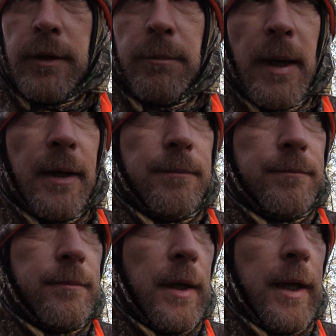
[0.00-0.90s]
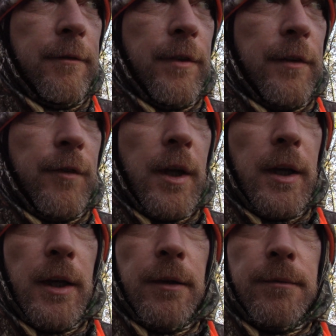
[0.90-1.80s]
It's about
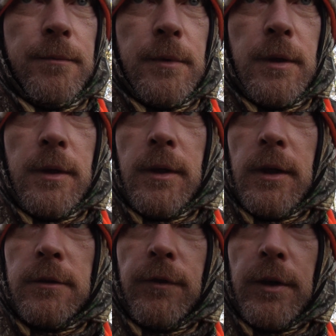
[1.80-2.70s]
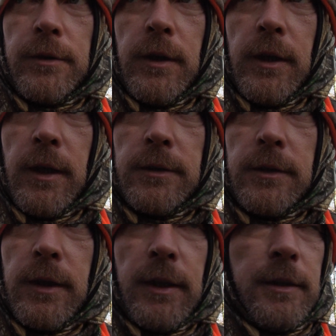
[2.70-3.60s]
8:15. That's the first deer I've
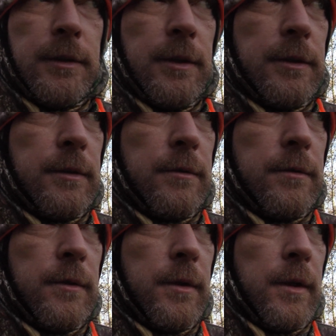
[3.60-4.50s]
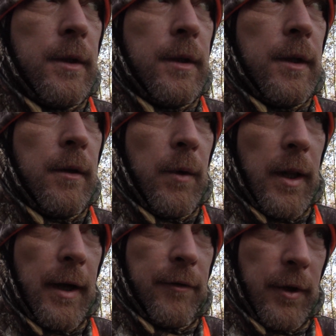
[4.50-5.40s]
seen since, well,
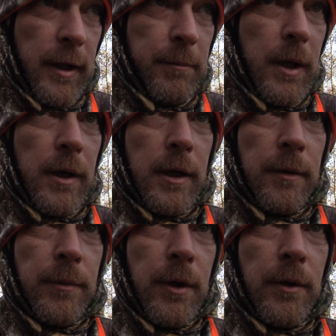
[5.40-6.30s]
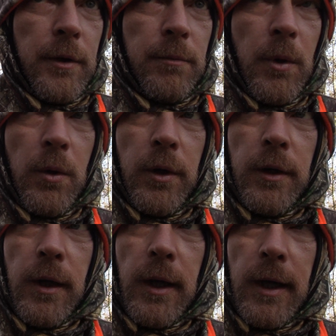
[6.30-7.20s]
after that buck come through this morning
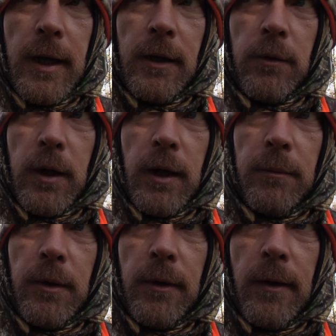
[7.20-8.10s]
that I got on camera.